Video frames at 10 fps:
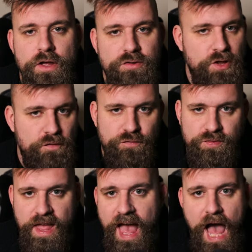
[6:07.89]
So if
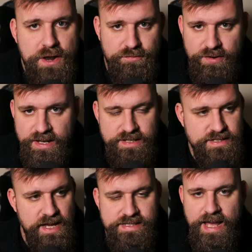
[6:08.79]
they had
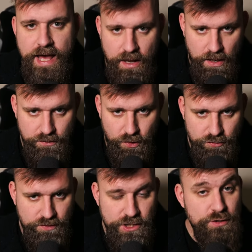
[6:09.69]
released a Talon
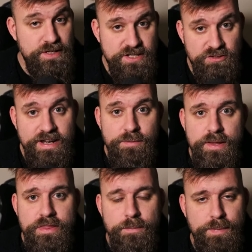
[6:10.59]
doctrine that you disagreed
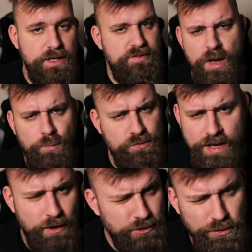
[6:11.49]
with, because that wasn't
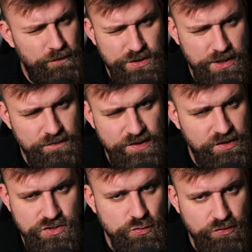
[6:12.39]
how you
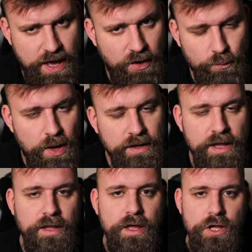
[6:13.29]
envisaged your Talon
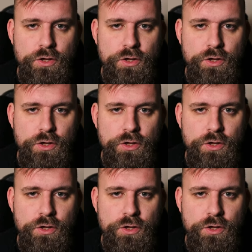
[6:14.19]
working,